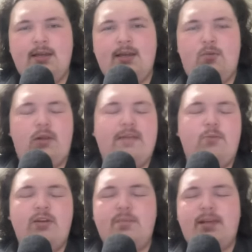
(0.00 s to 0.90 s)
And while
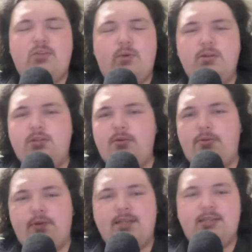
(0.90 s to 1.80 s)
everyone debates 1, 2,
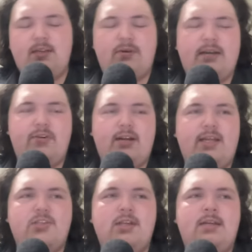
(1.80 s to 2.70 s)
3 seed, whatever it
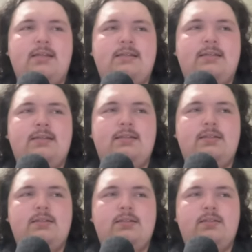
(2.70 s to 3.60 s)
is,
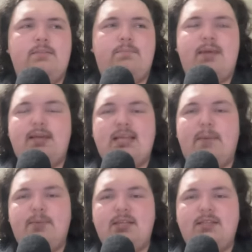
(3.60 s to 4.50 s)
being a
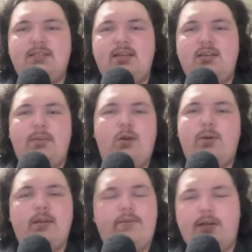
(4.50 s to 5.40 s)
top six seed, no matter
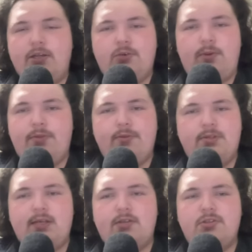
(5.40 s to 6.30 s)
where you finish, 1 through
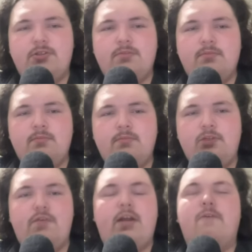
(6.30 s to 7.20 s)
6,
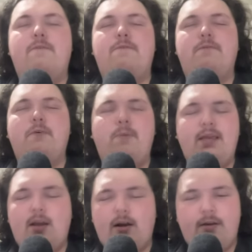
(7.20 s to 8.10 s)
you've got a full
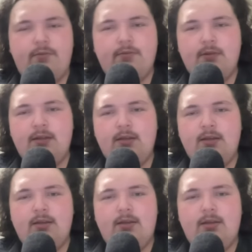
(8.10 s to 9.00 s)
week off
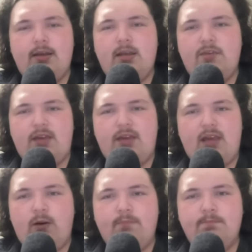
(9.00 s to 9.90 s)
ahead of
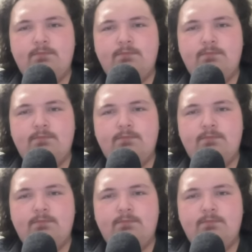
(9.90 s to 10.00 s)
game one.